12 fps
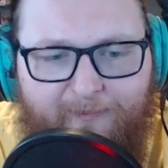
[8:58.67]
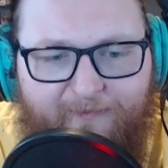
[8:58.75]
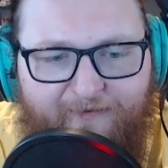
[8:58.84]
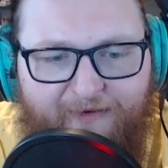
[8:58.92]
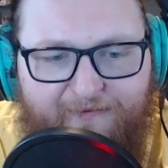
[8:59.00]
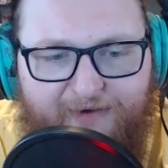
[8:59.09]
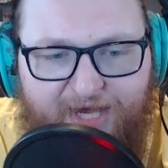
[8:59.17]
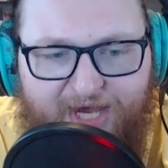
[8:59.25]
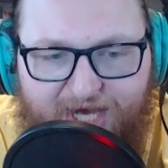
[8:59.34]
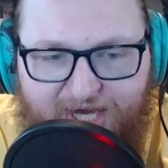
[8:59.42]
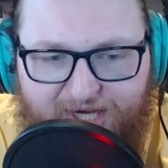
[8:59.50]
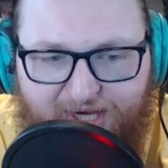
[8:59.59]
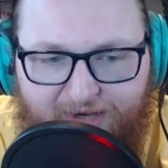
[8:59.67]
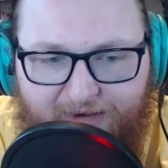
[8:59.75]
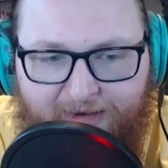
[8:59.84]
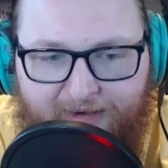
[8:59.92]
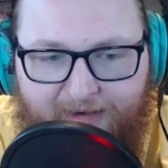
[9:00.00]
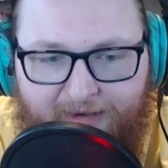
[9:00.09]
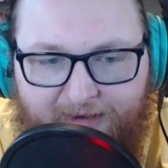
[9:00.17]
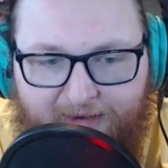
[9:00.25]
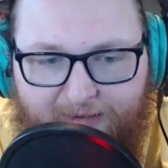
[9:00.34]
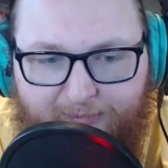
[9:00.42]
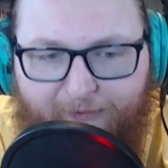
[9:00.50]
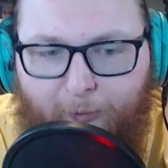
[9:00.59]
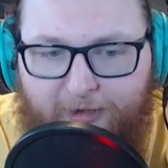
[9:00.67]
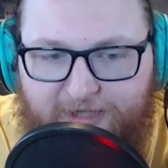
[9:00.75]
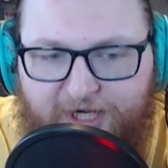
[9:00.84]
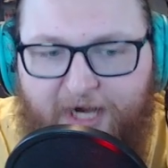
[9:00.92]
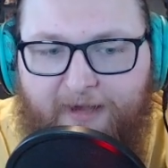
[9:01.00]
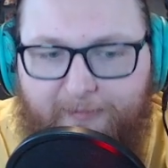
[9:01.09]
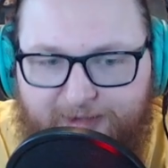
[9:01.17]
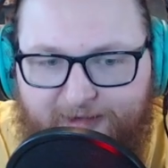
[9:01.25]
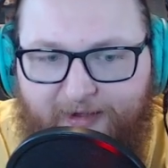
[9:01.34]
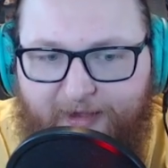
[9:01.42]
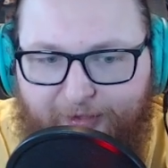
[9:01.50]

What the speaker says: 15 before it shot up to like